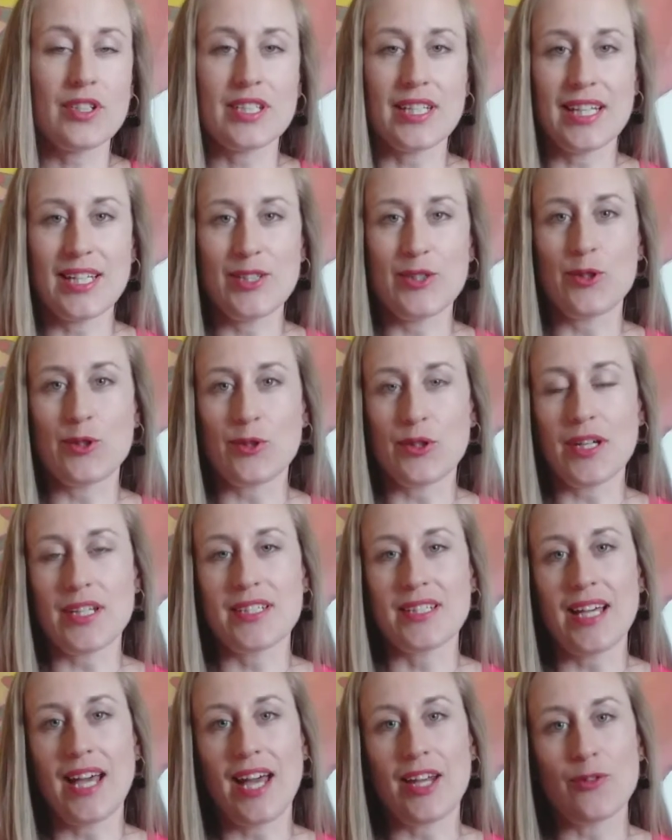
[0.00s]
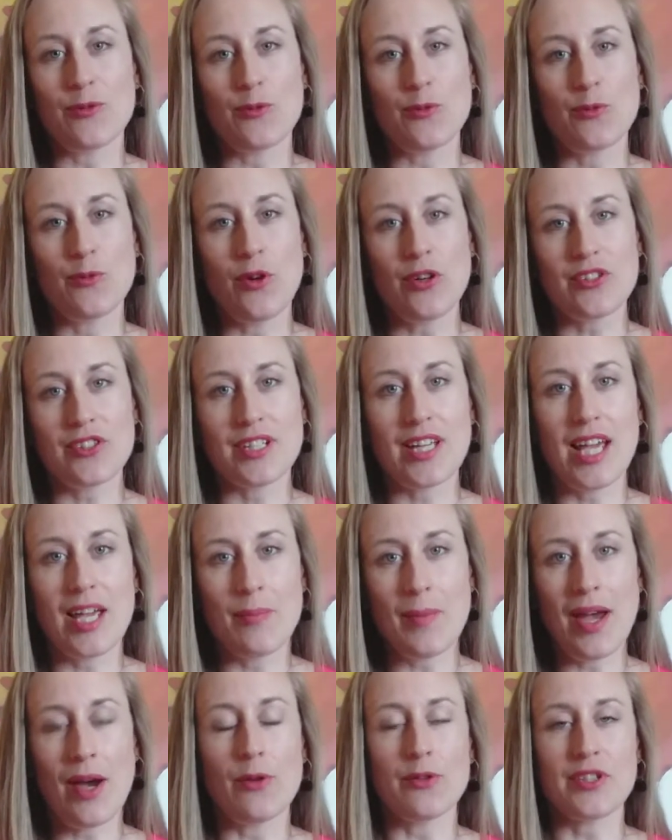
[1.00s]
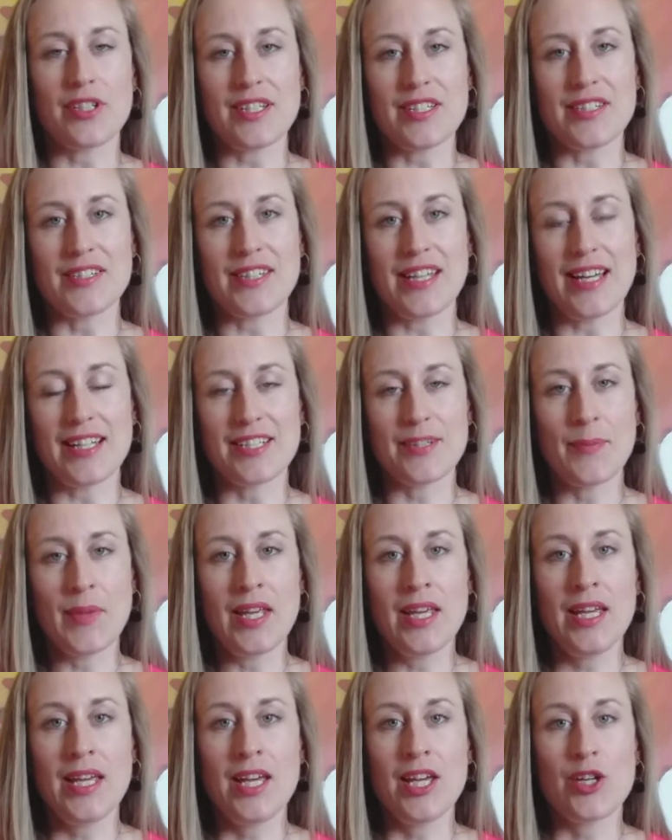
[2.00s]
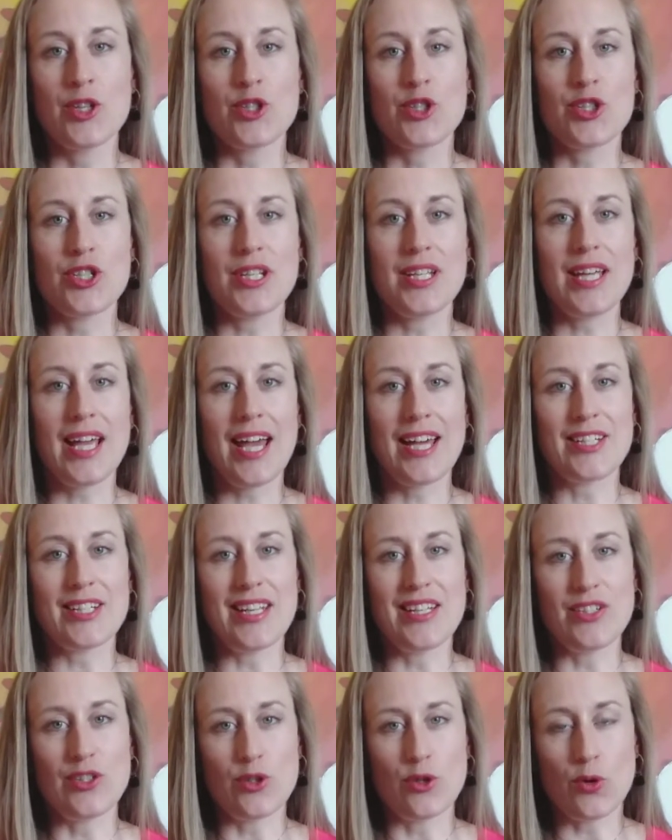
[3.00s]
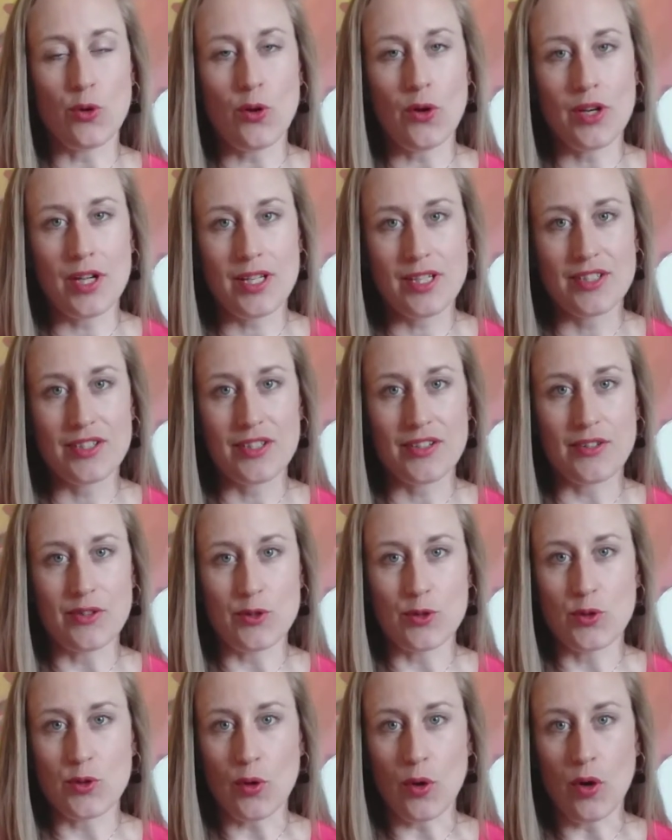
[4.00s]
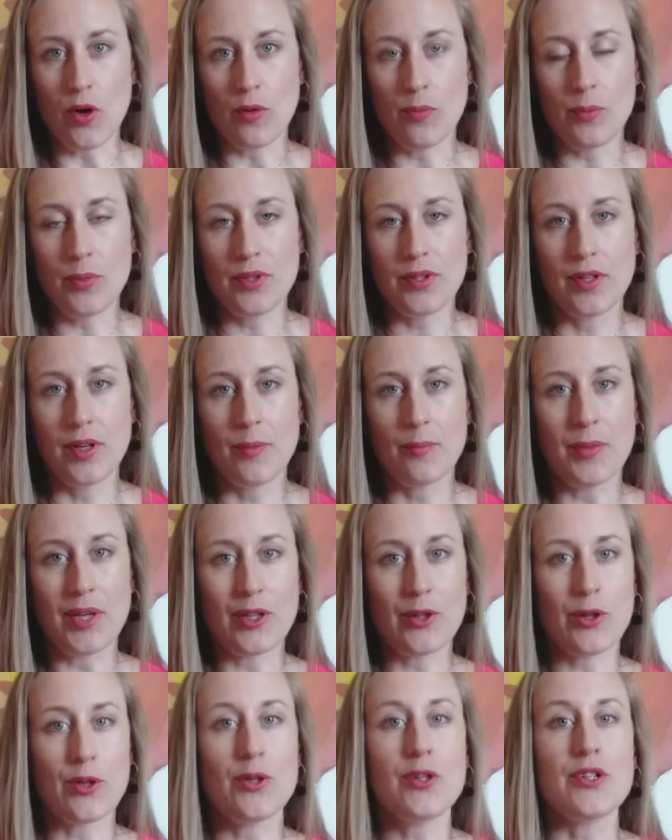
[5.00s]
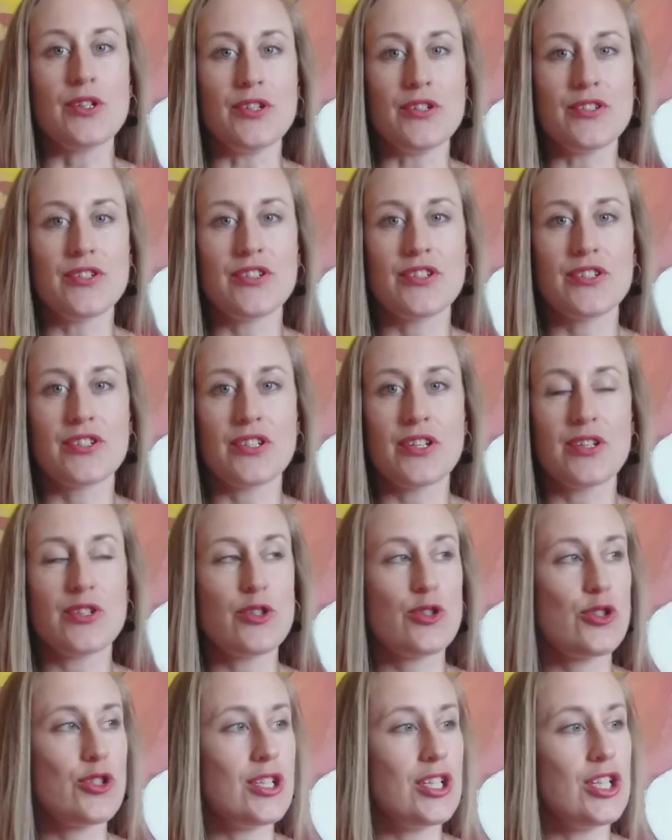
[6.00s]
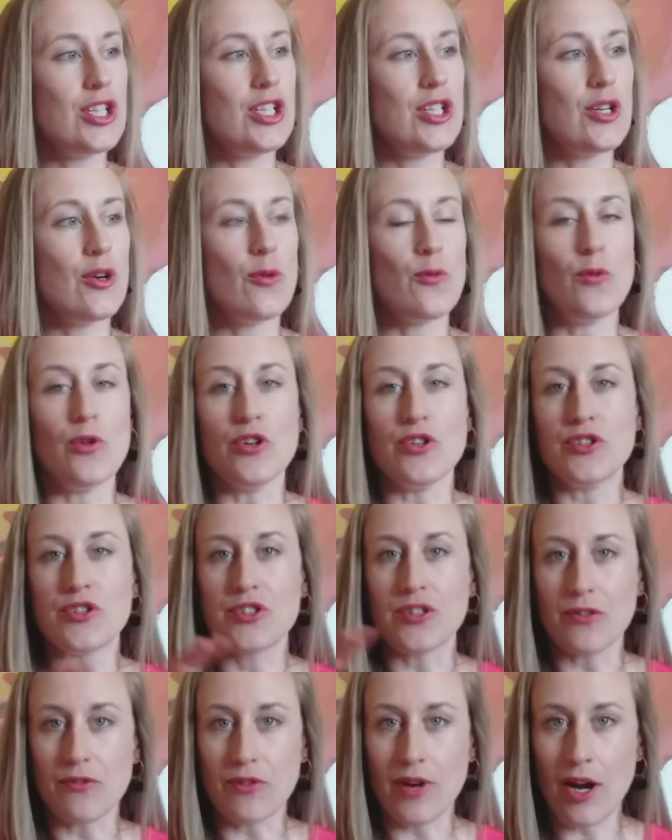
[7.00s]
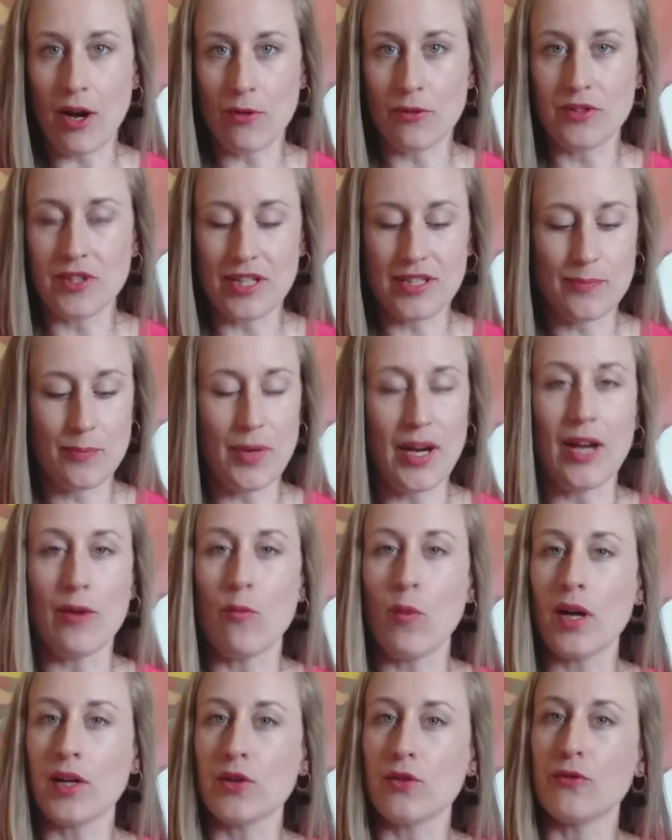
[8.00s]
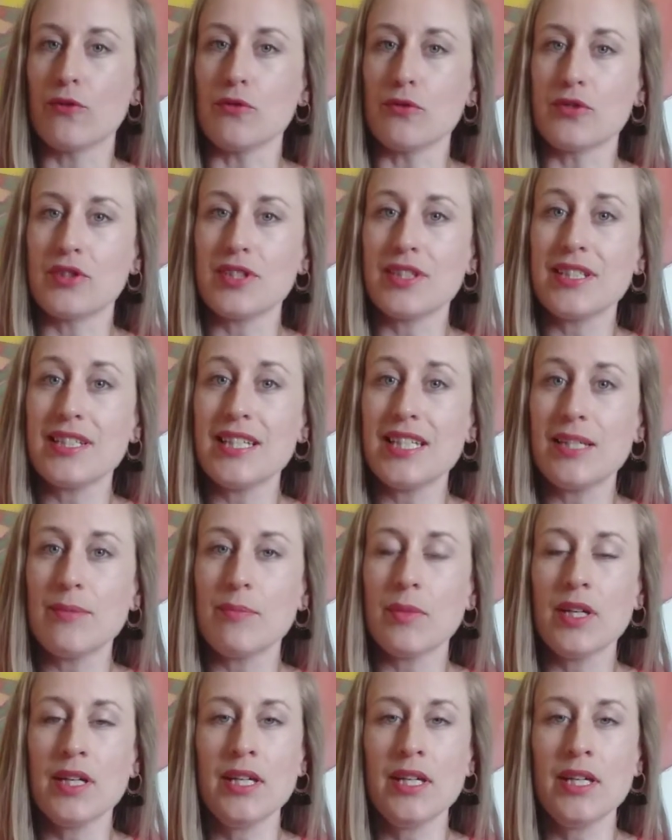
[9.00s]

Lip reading: into it, and what came out is that she had enjoyed the job because she was surrounded by a wonderful team,